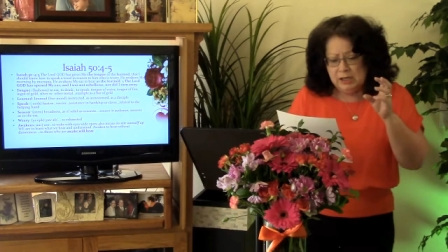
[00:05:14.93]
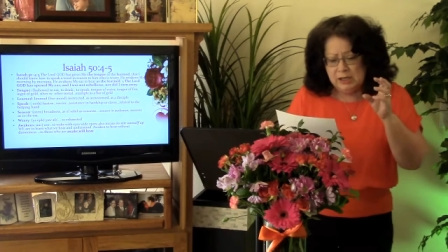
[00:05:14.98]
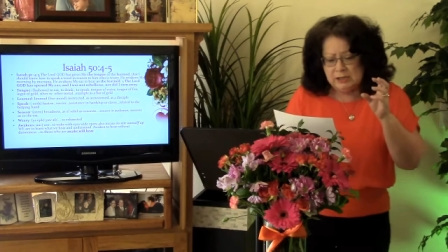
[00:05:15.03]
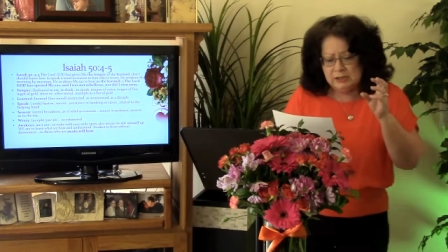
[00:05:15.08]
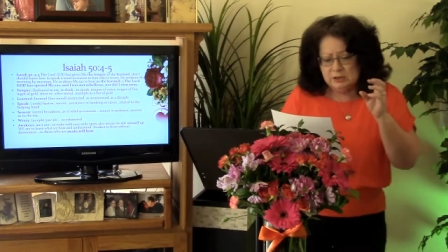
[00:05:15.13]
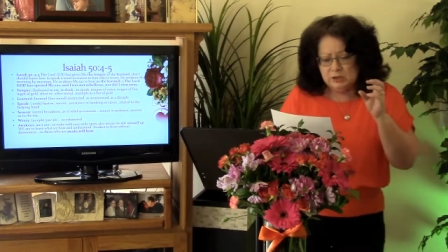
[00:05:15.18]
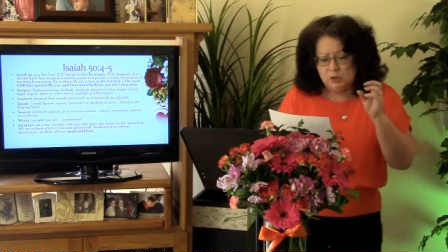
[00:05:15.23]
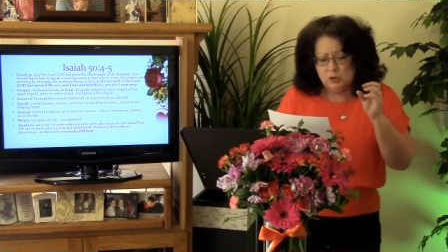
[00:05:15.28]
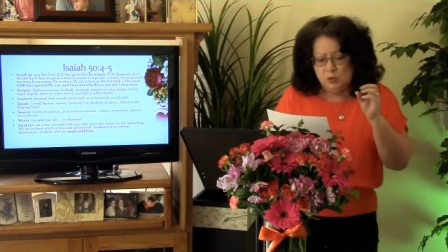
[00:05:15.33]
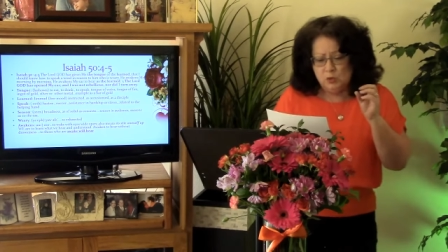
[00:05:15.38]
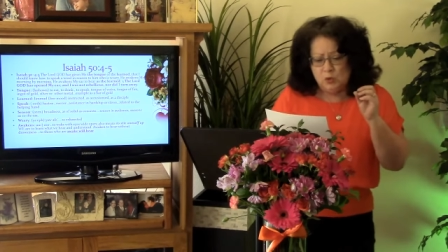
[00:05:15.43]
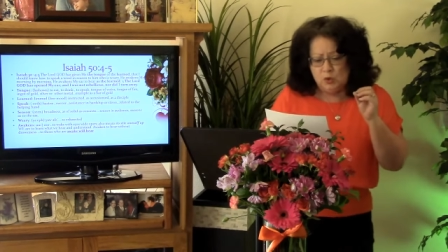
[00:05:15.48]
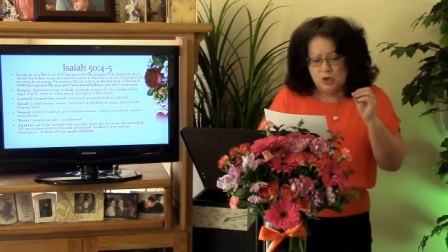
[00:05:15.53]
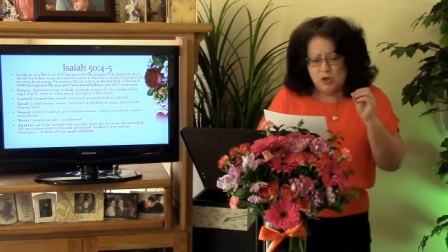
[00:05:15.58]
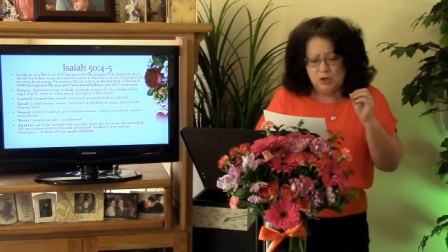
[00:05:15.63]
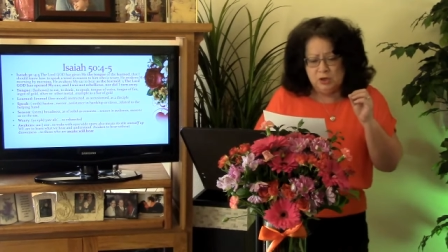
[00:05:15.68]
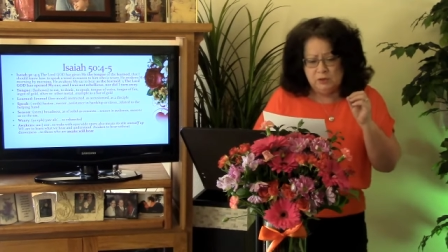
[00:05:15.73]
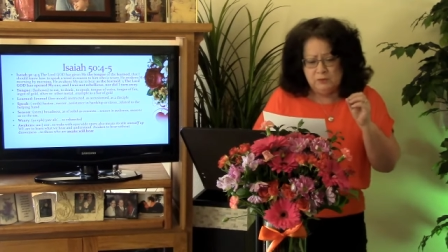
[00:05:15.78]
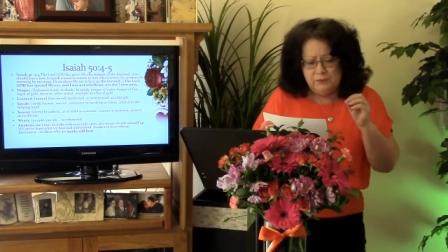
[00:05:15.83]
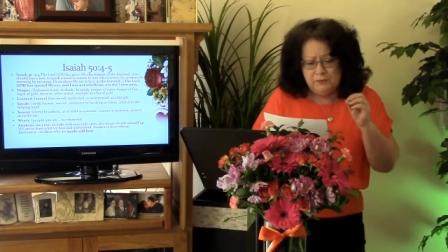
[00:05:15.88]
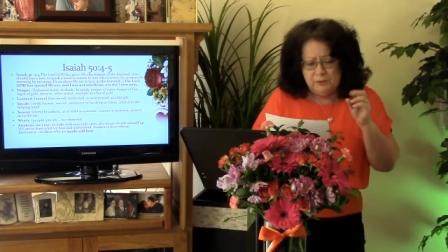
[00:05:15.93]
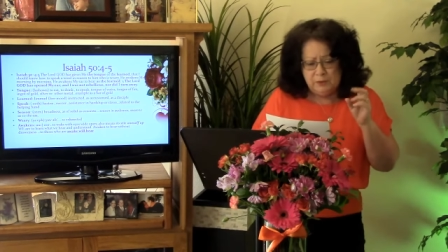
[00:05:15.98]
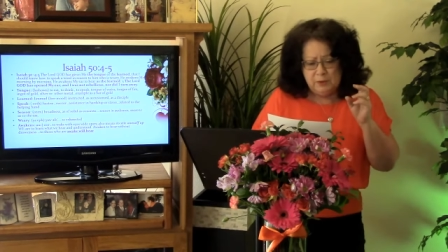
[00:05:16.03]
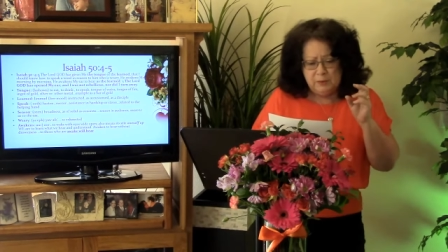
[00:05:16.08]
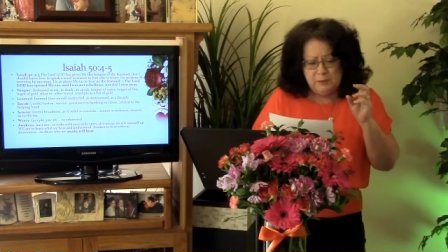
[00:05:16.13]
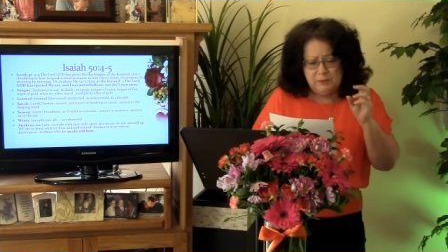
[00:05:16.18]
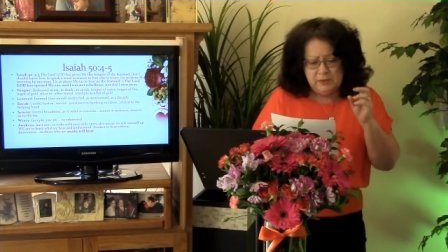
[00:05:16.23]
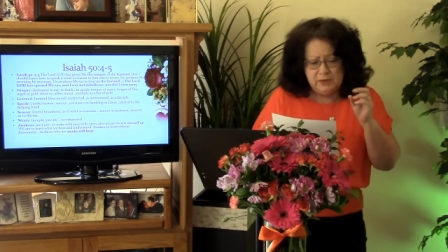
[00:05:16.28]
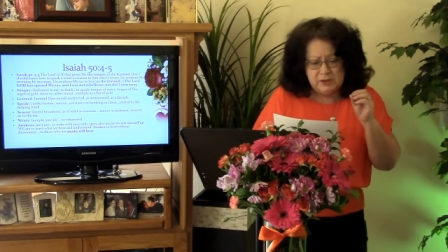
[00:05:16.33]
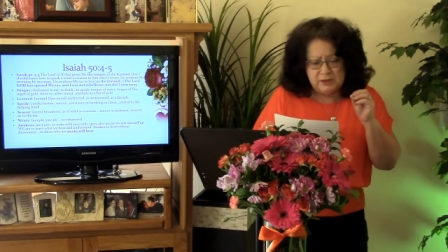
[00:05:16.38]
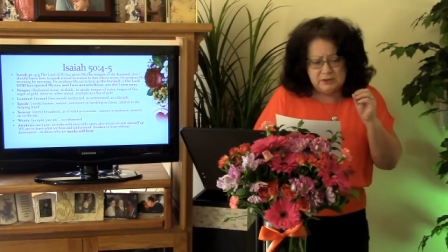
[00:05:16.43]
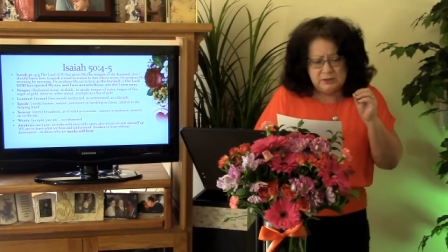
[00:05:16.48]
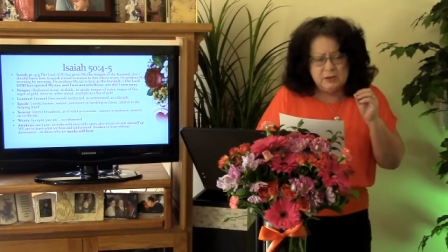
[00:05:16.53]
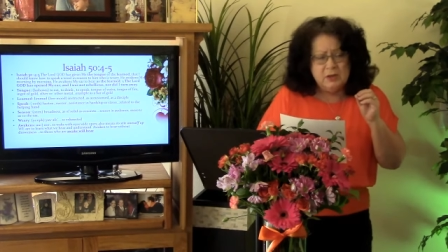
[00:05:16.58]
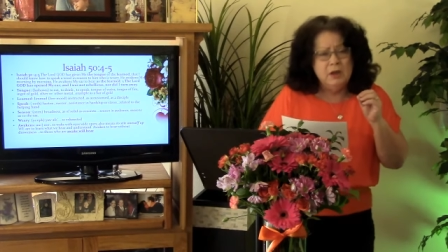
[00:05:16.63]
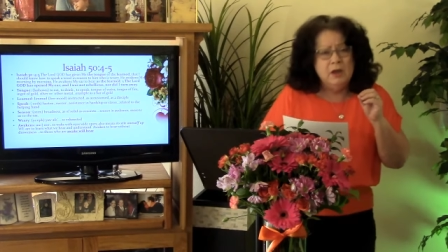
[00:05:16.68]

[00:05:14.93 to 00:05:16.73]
is the word from this